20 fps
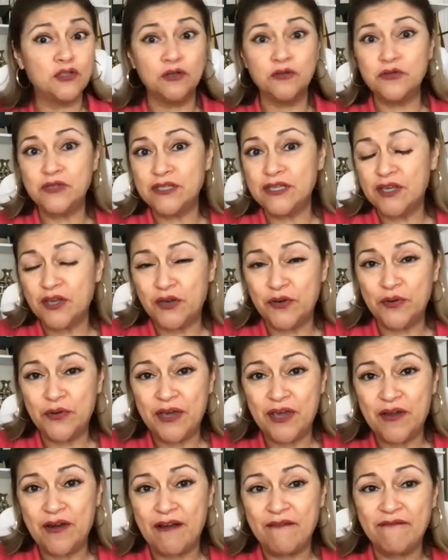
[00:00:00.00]
Lucy Q
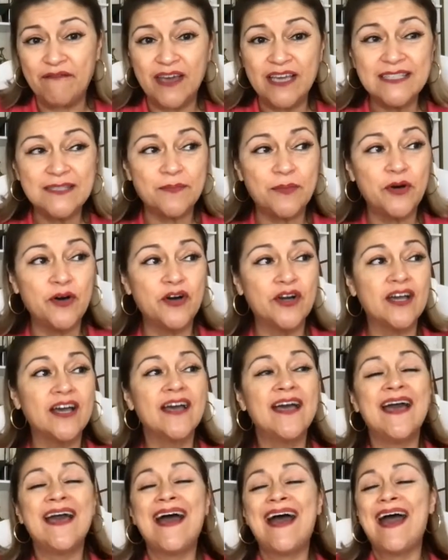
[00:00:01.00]
here on Facebook.
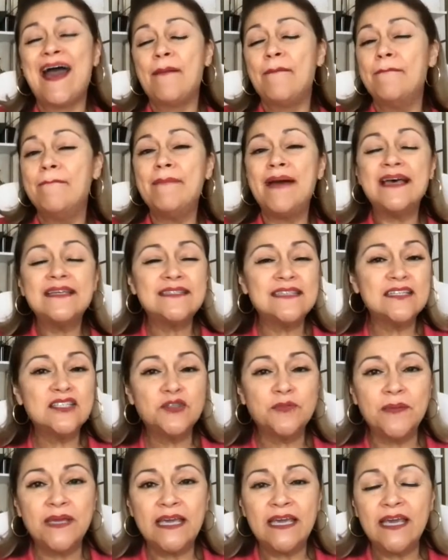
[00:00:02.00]
Message
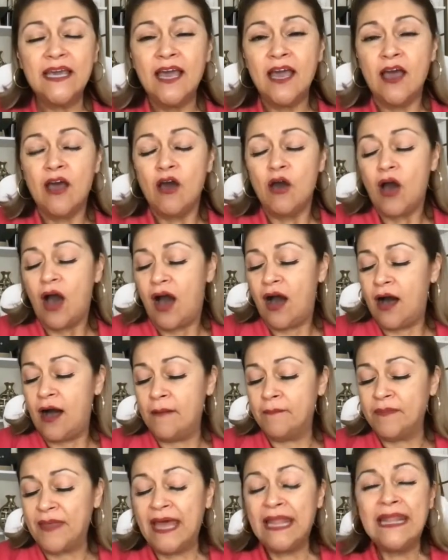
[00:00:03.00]
me
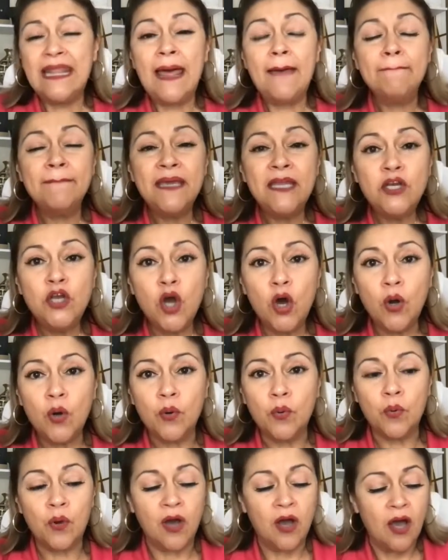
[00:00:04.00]
and let me
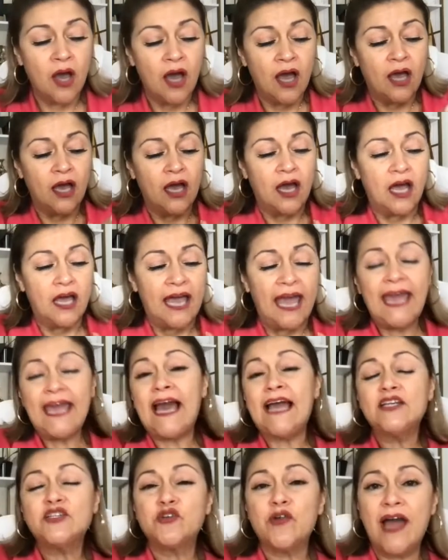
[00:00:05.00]
know, hey,
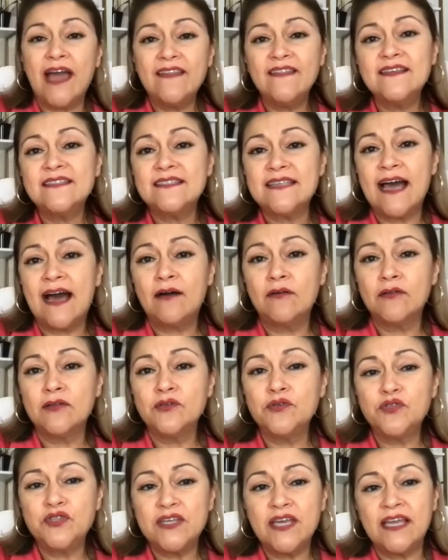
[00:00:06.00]
I tried this out,
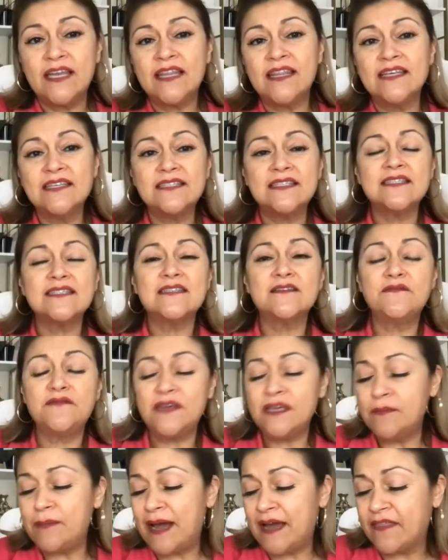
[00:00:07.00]
Lucy, and this is the
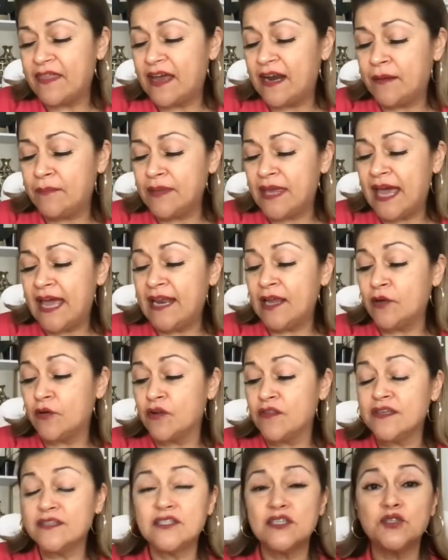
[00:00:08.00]
feedback that I'm getting, or
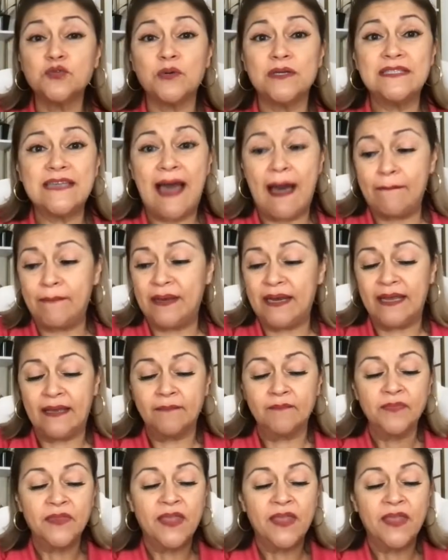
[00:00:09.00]
this is what's happening.